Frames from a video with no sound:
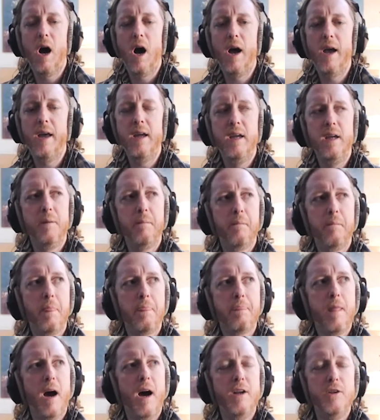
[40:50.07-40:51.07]
I,
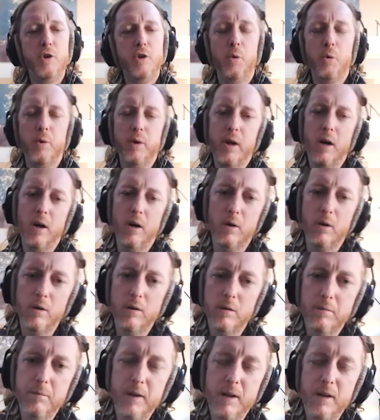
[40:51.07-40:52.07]
I don't
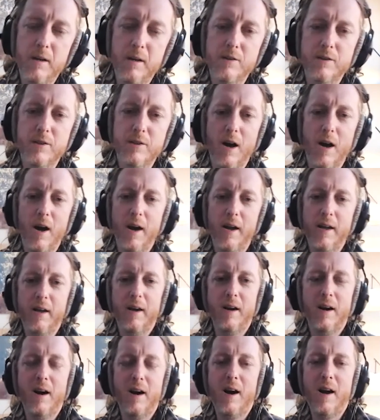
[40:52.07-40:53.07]
know because
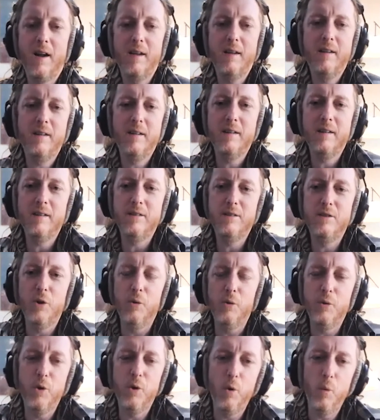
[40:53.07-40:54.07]
I, I
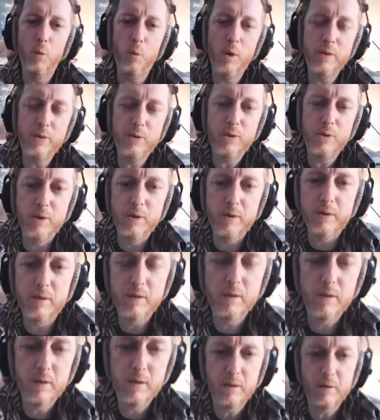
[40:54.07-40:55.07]
don't know what
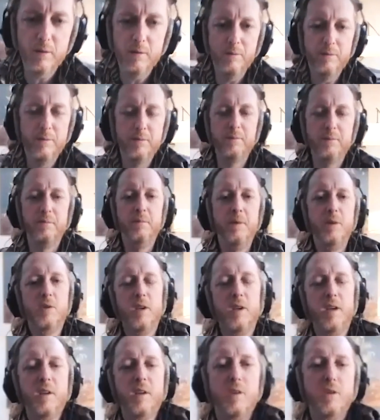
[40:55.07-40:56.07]
the the
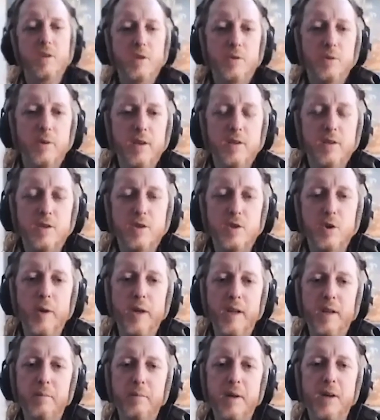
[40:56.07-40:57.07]
music industry is
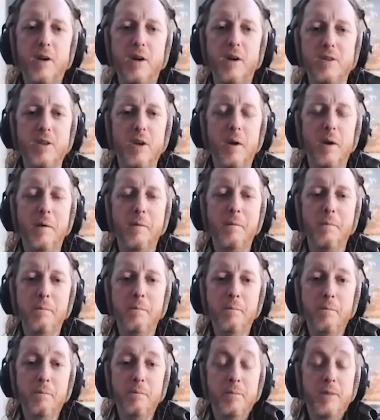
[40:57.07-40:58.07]
doing because
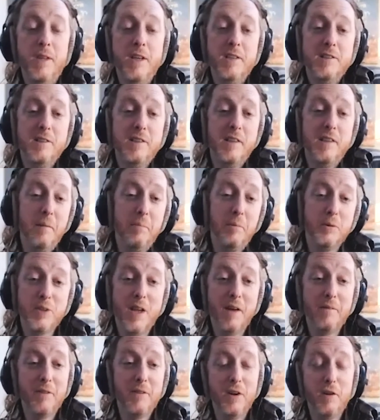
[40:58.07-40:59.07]
these
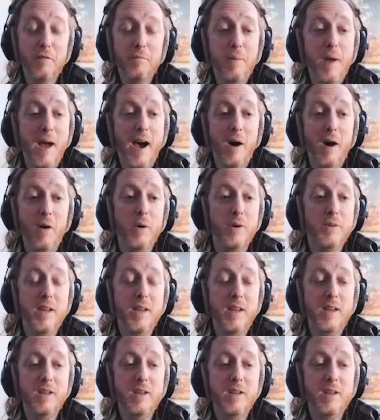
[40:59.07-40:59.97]
labels have enough power.